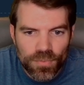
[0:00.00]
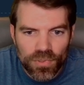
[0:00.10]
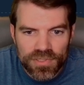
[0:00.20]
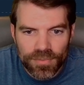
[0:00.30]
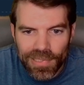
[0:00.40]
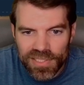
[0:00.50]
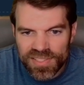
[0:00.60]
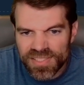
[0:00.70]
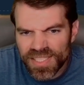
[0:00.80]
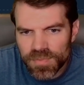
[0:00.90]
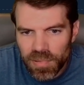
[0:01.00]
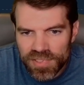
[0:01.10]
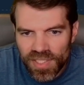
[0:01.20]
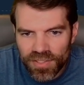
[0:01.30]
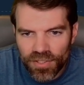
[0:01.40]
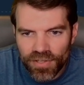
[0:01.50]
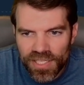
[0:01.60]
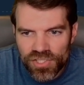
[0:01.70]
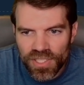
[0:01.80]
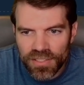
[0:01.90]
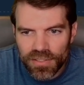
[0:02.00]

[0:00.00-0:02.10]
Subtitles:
was about a 6% correction.